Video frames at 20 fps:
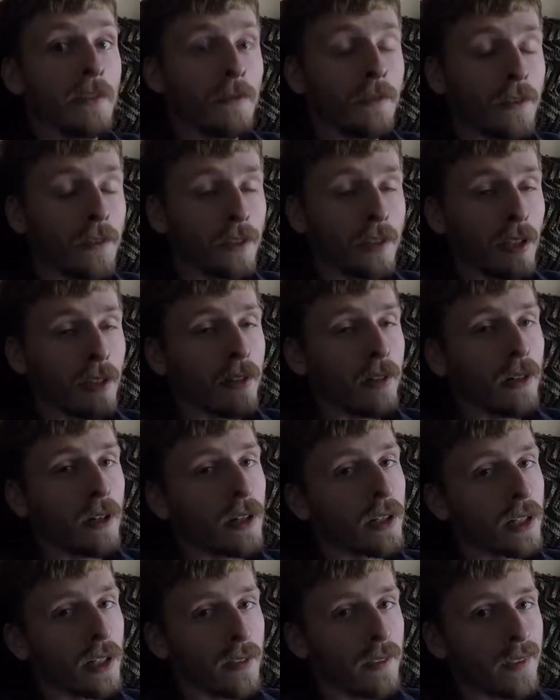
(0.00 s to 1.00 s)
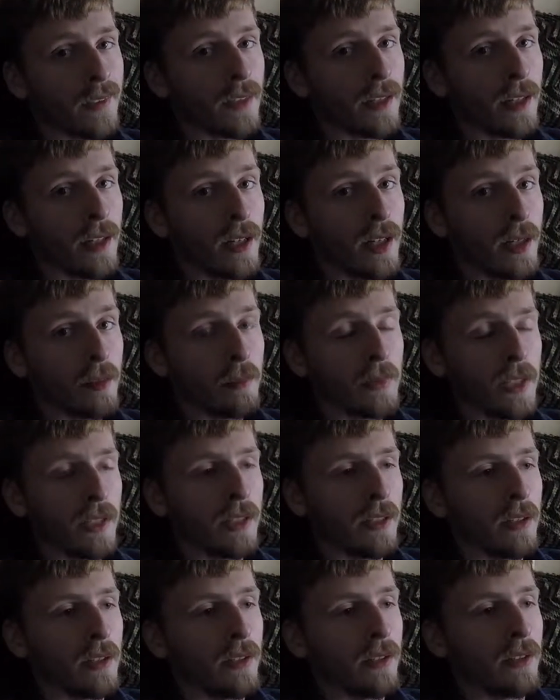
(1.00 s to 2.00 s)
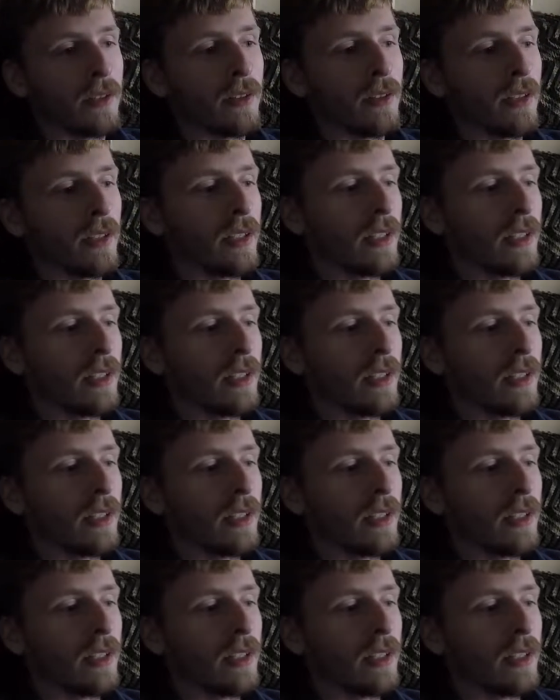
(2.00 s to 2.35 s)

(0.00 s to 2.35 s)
for the longest time because